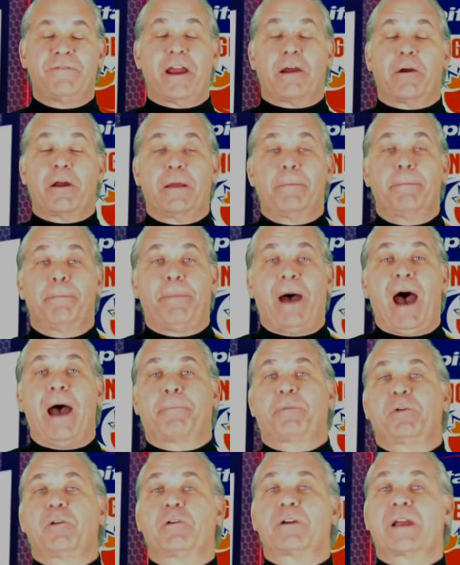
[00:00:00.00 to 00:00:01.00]
very
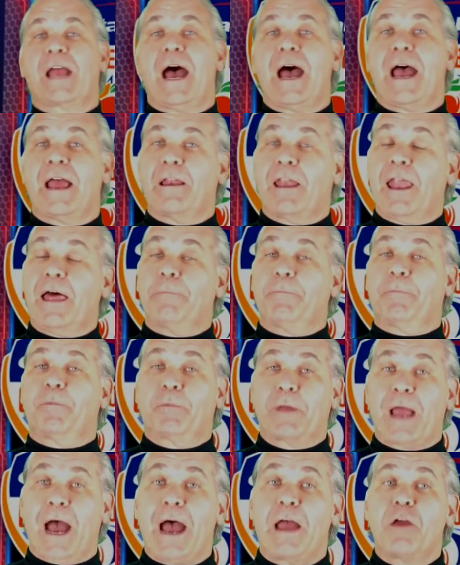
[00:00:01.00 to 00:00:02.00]
popular
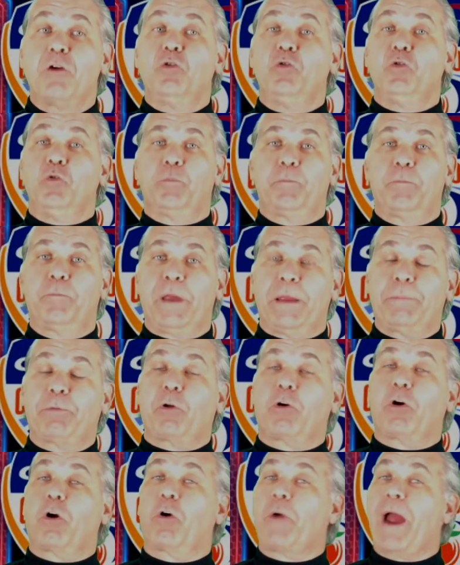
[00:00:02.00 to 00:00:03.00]
guy who
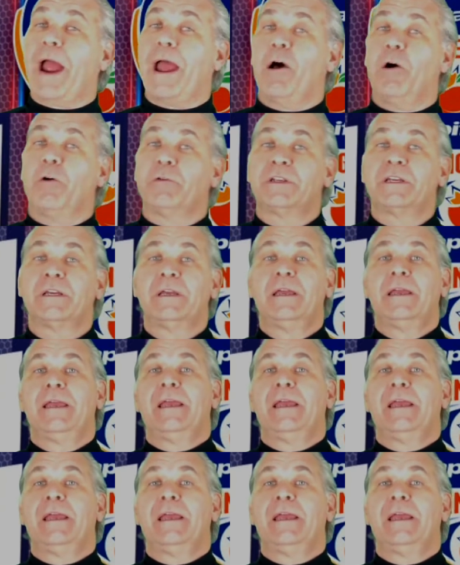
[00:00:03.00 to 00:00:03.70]
people are around,